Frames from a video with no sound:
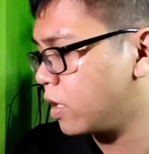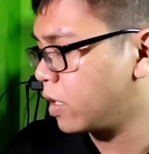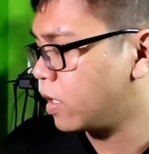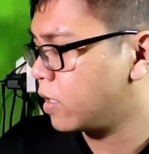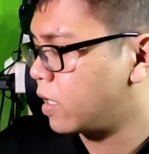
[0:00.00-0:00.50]

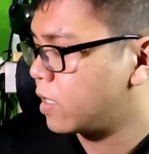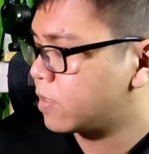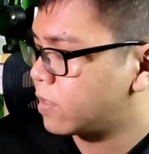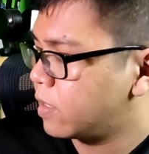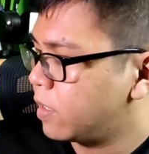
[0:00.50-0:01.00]
And
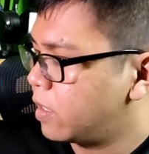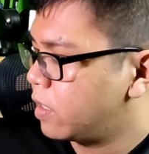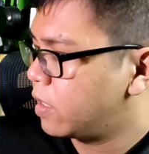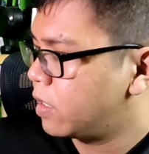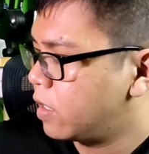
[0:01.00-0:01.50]

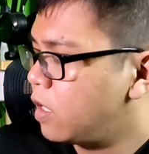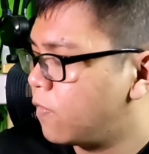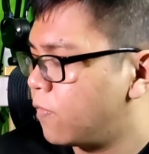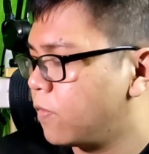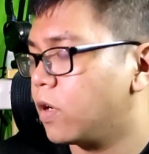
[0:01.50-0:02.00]
lastly,
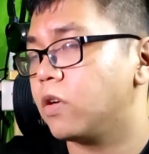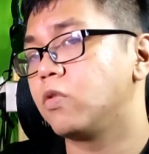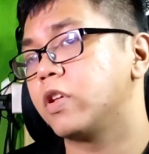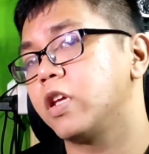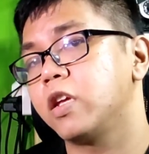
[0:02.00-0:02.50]
if you are
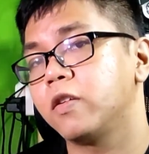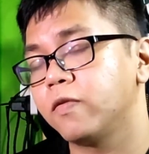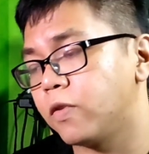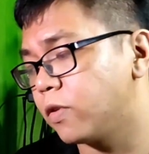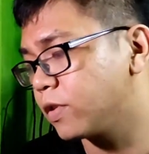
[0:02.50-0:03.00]
looking
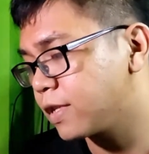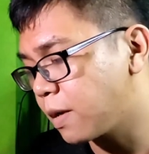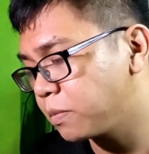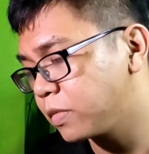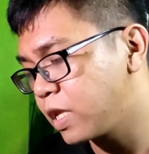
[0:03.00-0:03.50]
for
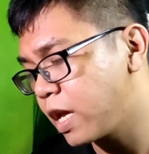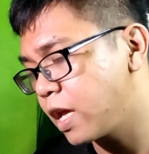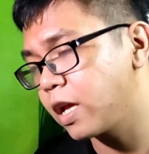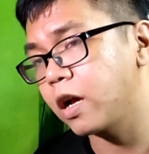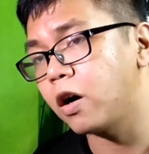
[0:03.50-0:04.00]

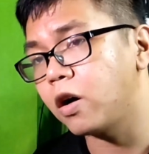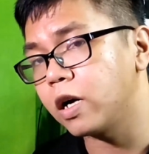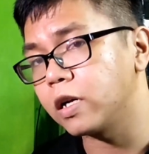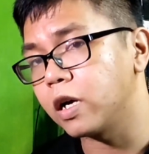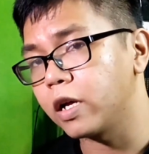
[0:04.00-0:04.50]
something,
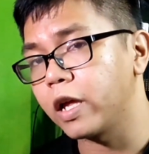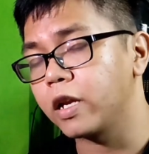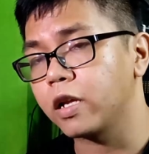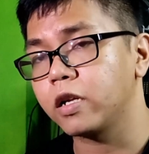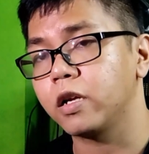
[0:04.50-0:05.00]

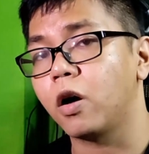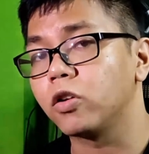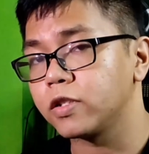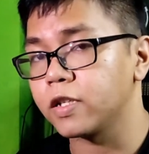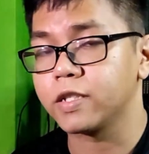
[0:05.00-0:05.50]
another
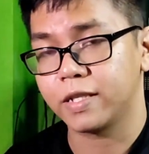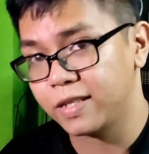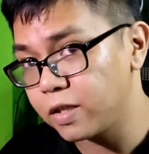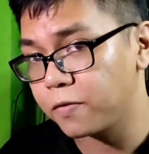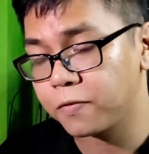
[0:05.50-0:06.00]

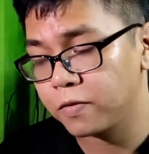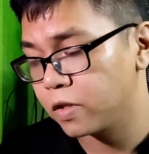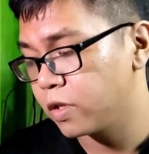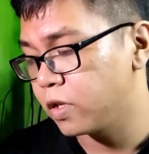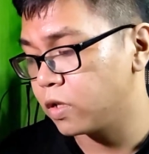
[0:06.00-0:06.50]
alternative
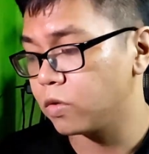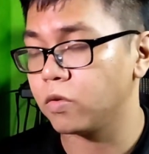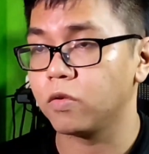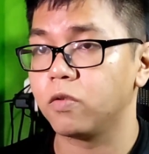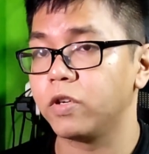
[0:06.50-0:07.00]

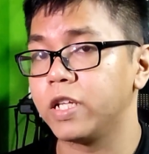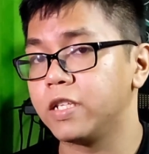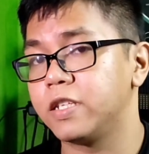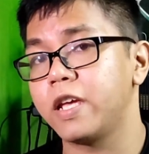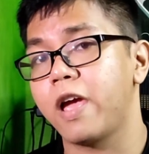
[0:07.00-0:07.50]
to the
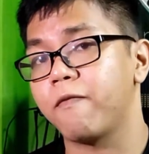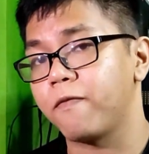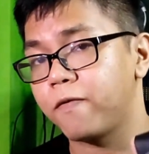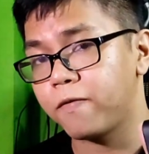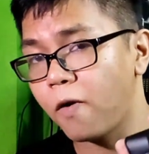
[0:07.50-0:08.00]

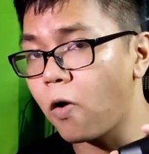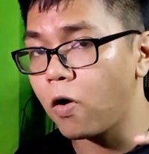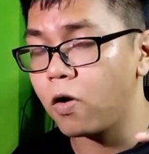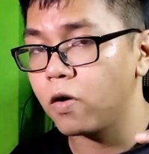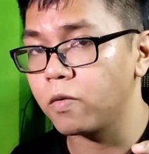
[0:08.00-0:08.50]
GM4,